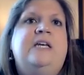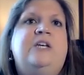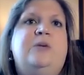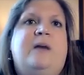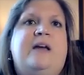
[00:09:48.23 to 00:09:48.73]

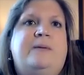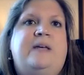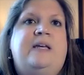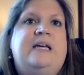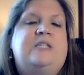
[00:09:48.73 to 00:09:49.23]
You might
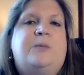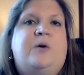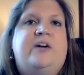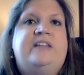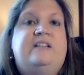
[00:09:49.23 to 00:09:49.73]
be
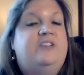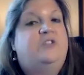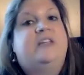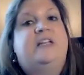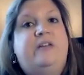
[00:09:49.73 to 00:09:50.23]
exploring the
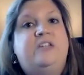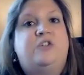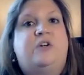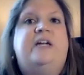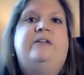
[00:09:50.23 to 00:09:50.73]
legislative
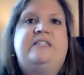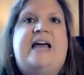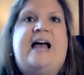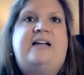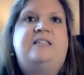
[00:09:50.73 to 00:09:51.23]
history of a
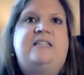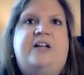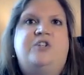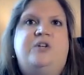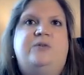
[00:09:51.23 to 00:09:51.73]
tax
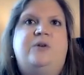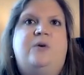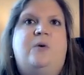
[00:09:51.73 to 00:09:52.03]
statute